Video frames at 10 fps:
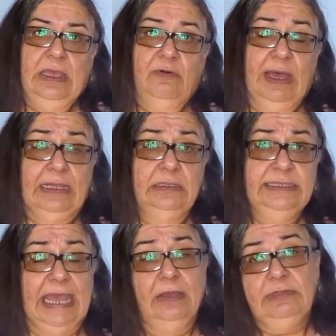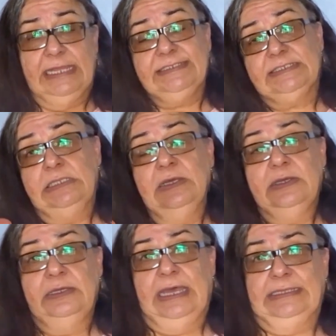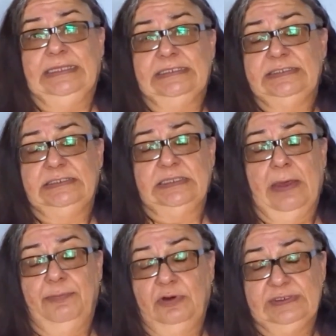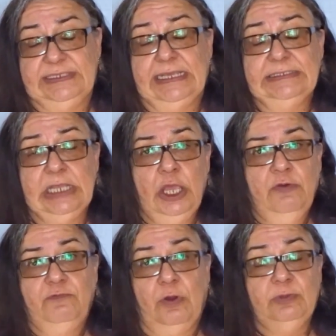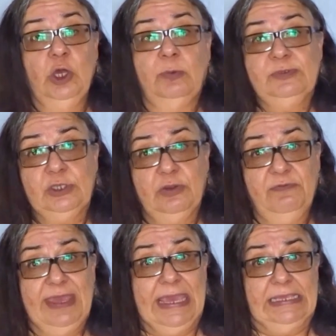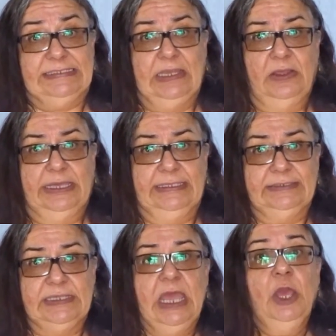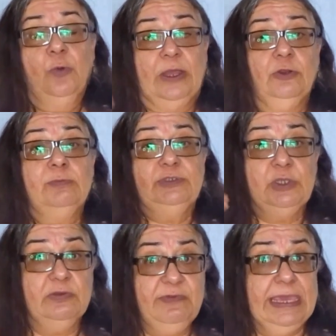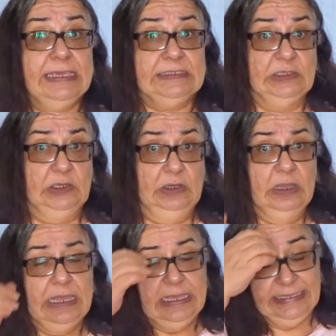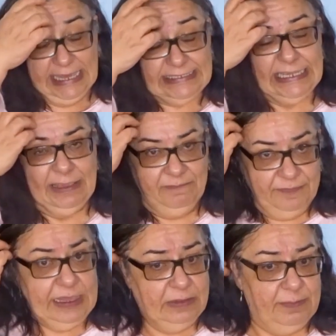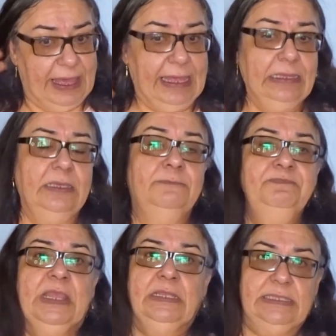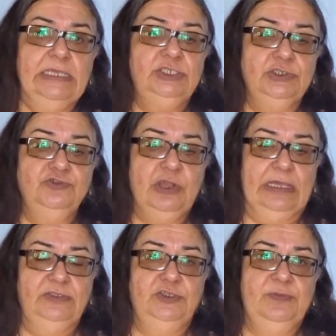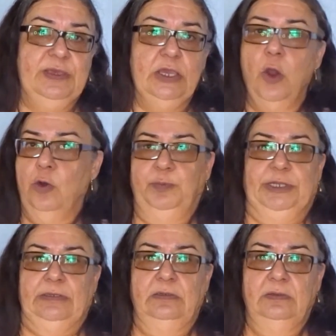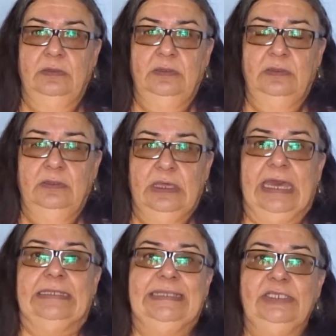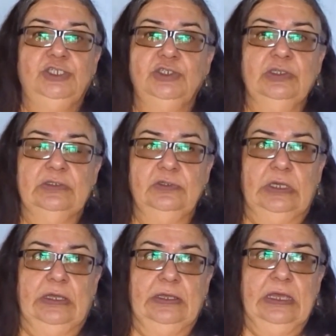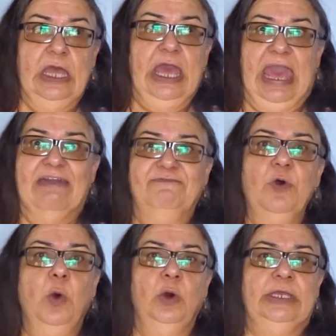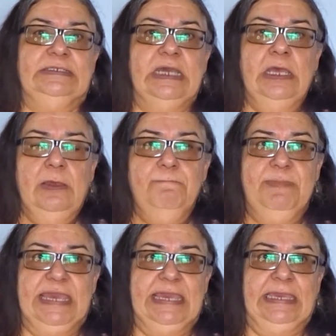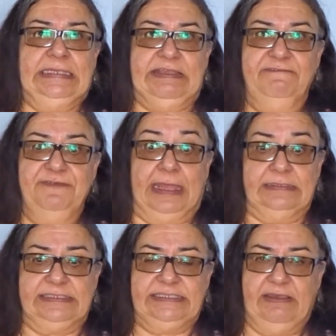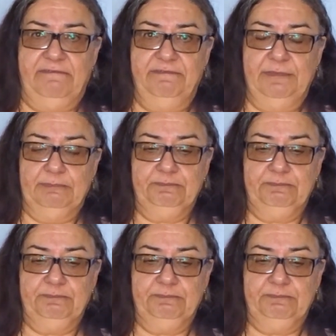Well, now let's look at this process from the observee's eyes. When observees are getting feedback, they should try to be open, and they should avoid being defensive.